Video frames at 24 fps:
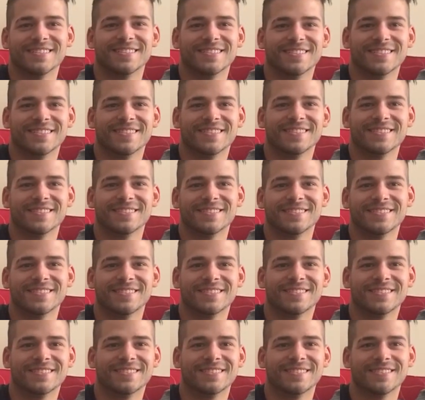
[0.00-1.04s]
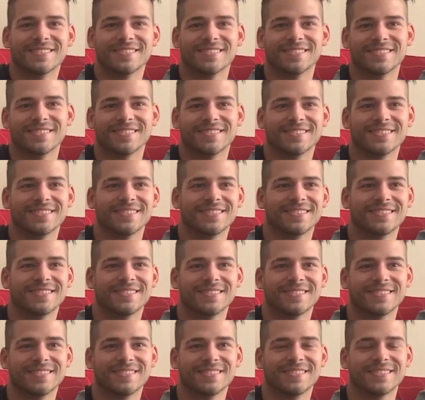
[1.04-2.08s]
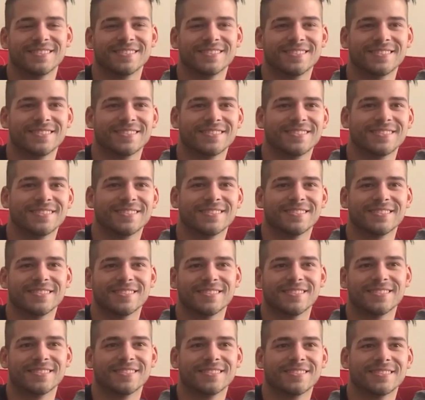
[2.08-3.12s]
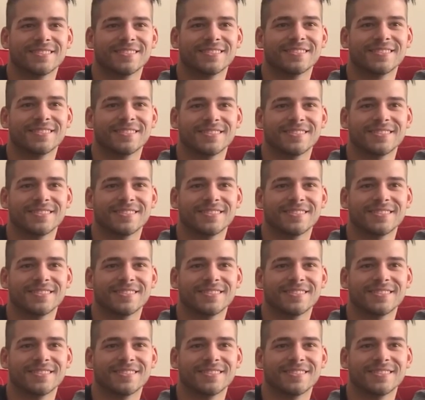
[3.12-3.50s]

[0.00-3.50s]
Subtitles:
No words are spoken by the person on screen.